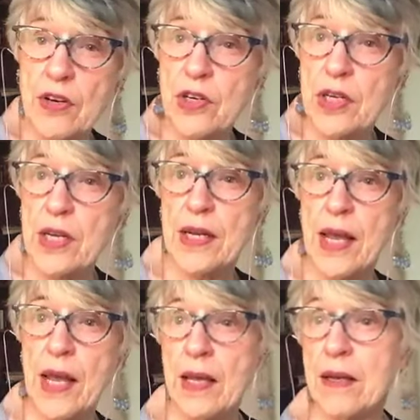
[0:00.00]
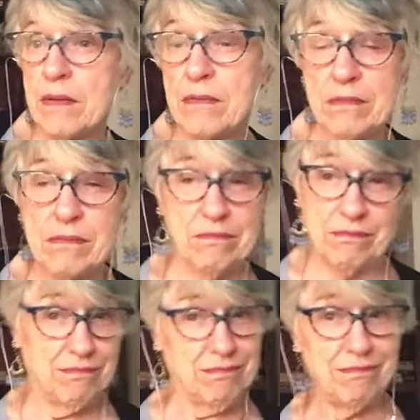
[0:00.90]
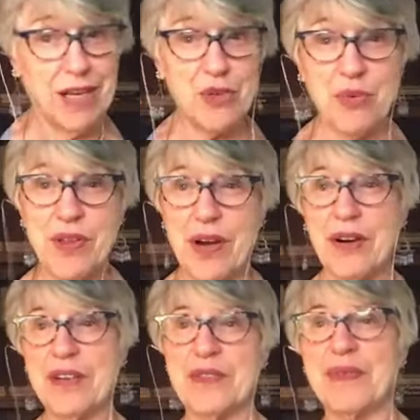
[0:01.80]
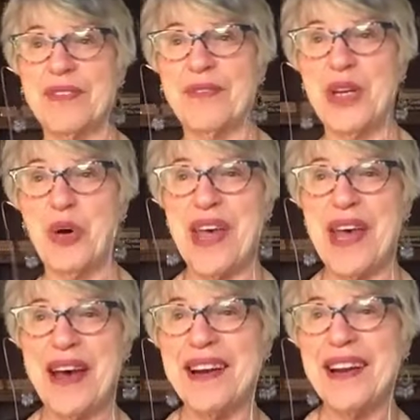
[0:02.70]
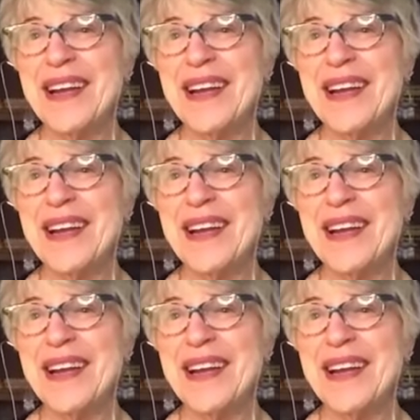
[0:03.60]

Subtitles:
their DNA mixed with ours. We know that.